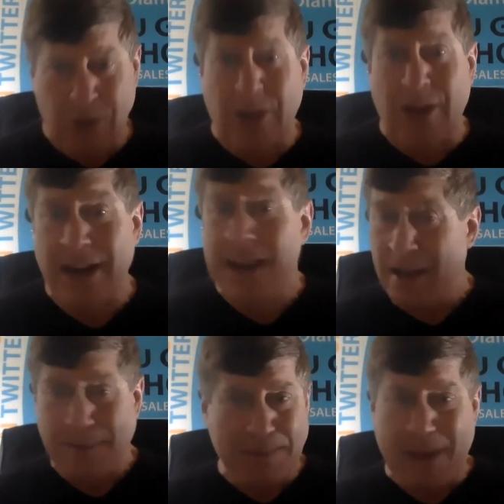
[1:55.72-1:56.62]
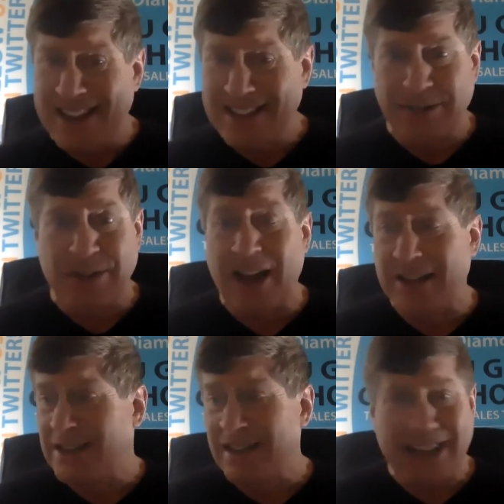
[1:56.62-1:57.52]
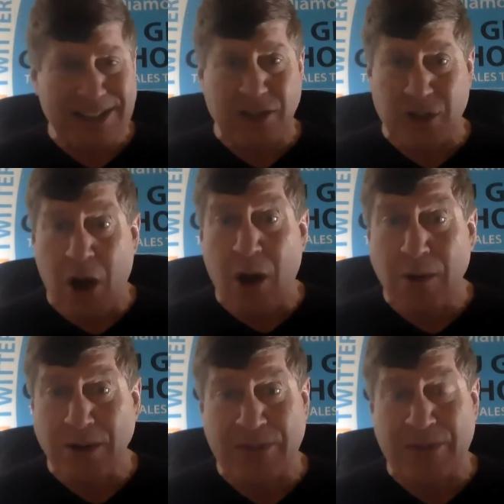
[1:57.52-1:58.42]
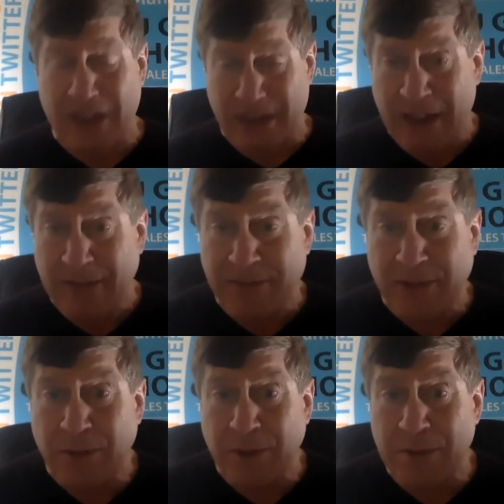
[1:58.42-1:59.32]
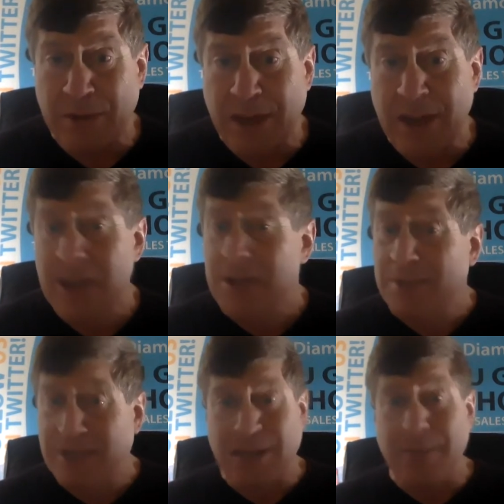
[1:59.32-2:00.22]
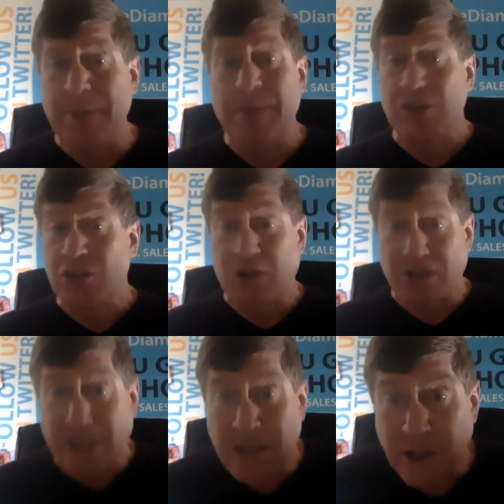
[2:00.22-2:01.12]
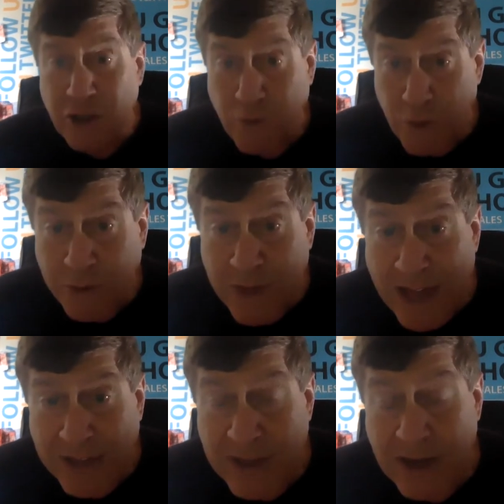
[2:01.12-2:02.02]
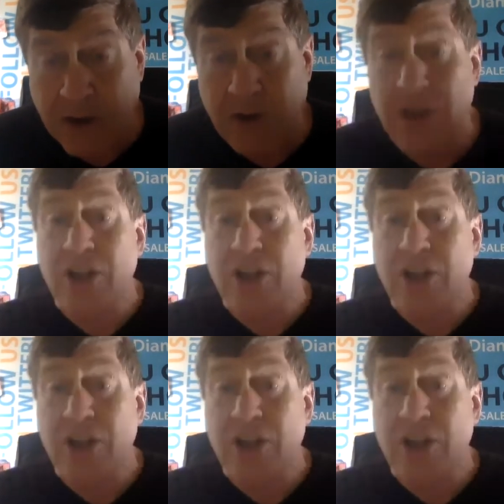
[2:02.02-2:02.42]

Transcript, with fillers: Claude. I'm a positive guy. The glass is always half full with me. But somebody better start telling the truth out there.